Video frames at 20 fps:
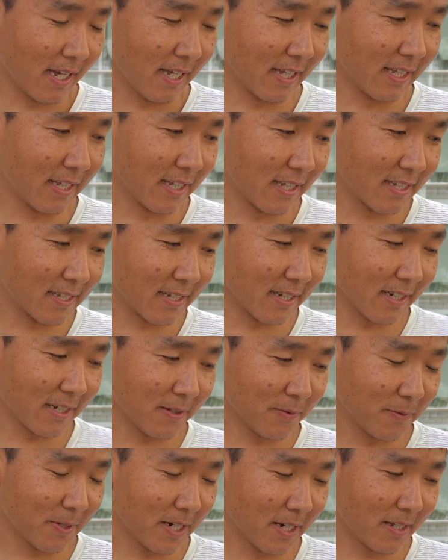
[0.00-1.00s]
and then the
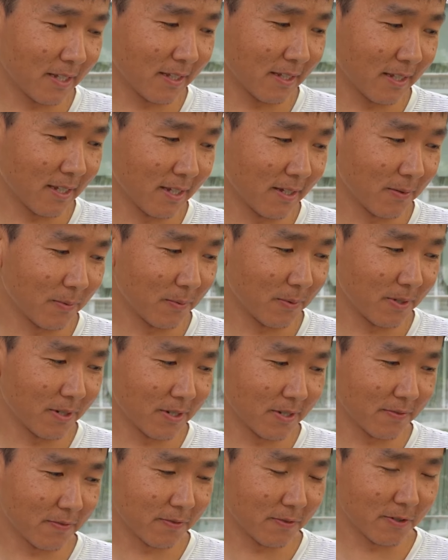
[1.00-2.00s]
second one
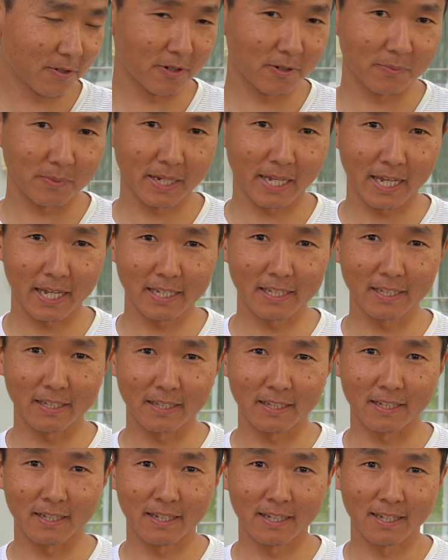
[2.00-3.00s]
was from Hayden.